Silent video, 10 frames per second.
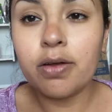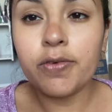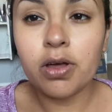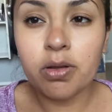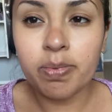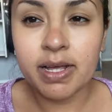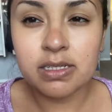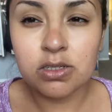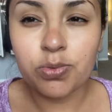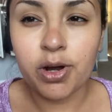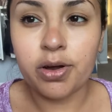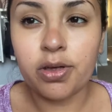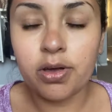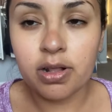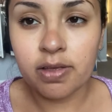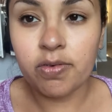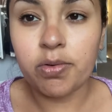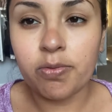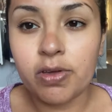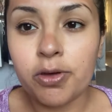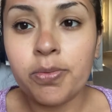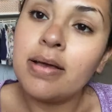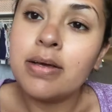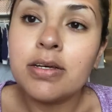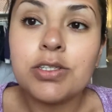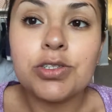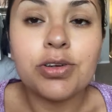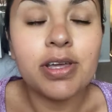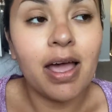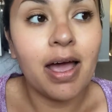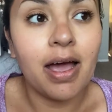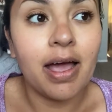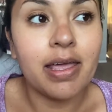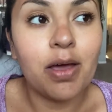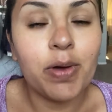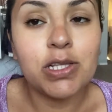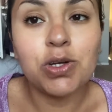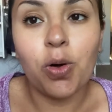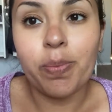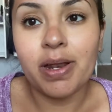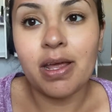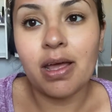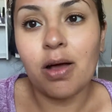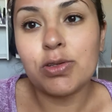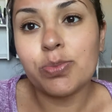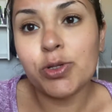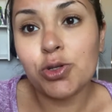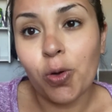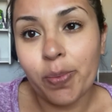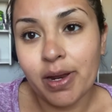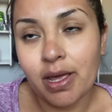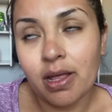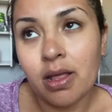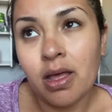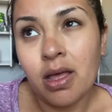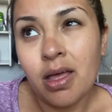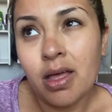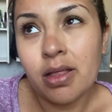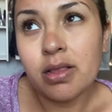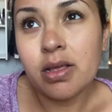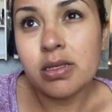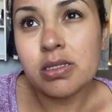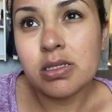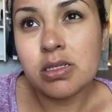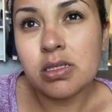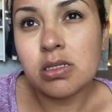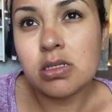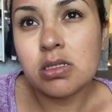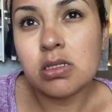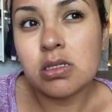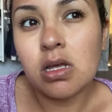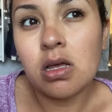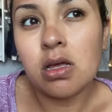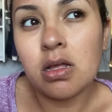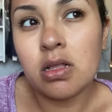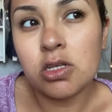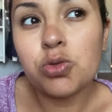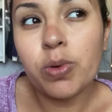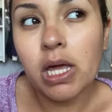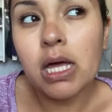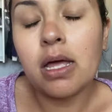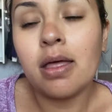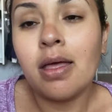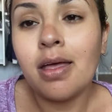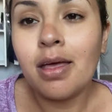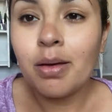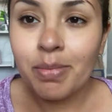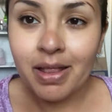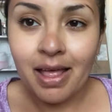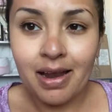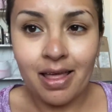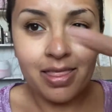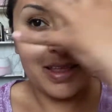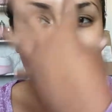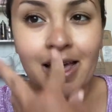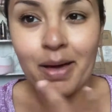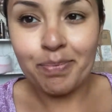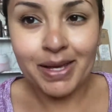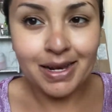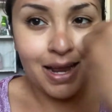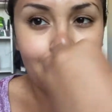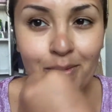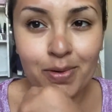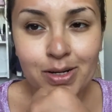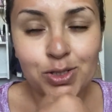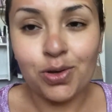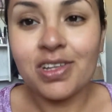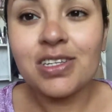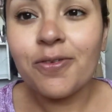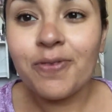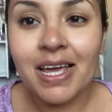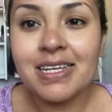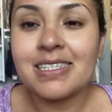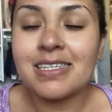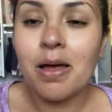a few other places where you could leave a review. So yeah, I can't wait to open it. I was supposed to open it this this week, but then this happened. I don't want to show this face,